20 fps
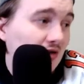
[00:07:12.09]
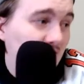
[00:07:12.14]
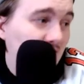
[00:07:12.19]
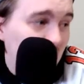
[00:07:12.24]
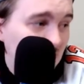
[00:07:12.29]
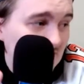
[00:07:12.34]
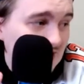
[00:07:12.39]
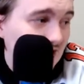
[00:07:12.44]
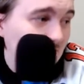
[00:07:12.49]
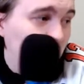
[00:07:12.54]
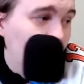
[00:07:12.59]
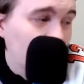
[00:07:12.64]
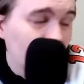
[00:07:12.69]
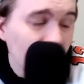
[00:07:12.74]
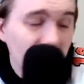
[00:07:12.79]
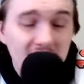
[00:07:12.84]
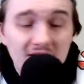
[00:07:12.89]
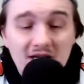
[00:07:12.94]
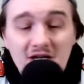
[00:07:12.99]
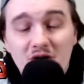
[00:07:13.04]
Defensive
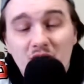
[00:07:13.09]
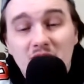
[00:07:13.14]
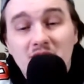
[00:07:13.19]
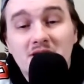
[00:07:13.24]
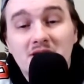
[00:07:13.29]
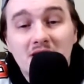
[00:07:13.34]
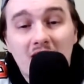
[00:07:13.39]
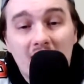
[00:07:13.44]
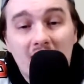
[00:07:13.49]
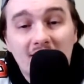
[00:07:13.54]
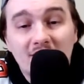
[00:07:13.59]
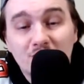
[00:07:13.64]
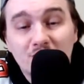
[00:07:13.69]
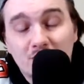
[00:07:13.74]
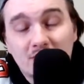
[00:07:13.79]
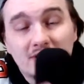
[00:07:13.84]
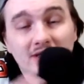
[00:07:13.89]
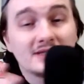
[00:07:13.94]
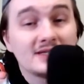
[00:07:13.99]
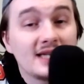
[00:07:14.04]
Player of the Year is Giannis.
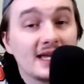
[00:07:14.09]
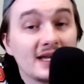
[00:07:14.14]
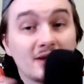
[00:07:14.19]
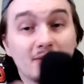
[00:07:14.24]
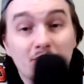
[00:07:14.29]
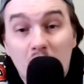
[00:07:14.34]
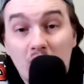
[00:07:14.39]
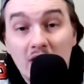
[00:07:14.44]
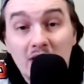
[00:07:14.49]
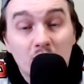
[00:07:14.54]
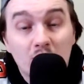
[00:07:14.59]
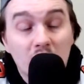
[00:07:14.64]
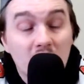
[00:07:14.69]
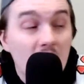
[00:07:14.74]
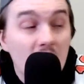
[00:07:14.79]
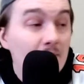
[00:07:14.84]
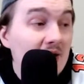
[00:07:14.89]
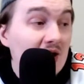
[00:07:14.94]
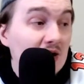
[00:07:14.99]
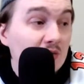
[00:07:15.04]
We're going to take a break and we'll
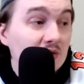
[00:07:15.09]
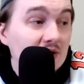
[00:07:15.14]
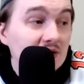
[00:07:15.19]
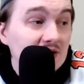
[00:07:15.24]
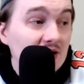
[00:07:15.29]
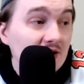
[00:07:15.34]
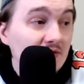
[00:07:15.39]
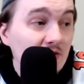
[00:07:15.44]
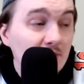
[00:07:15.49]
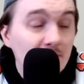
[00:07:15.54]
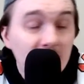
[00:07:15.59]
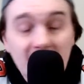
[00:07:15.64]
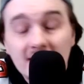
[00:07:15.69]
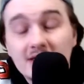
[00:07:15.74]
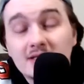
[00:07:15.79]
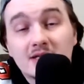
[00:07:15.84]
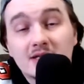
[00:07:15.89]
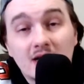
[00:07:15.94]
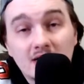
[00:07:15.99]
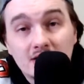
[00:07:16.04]
come back with this MVP
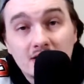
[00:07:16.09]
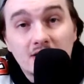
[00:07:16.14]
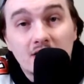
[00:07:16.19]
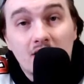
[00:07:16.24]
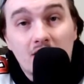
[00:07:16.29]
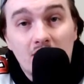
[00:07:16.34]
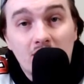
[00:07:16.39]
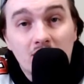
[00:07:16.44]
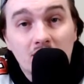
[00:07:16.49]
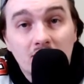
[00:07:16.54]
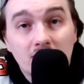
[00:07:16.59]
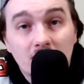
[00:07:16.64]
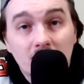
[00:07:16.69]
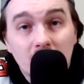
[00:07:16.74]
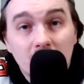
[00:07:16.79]
discussion, dog.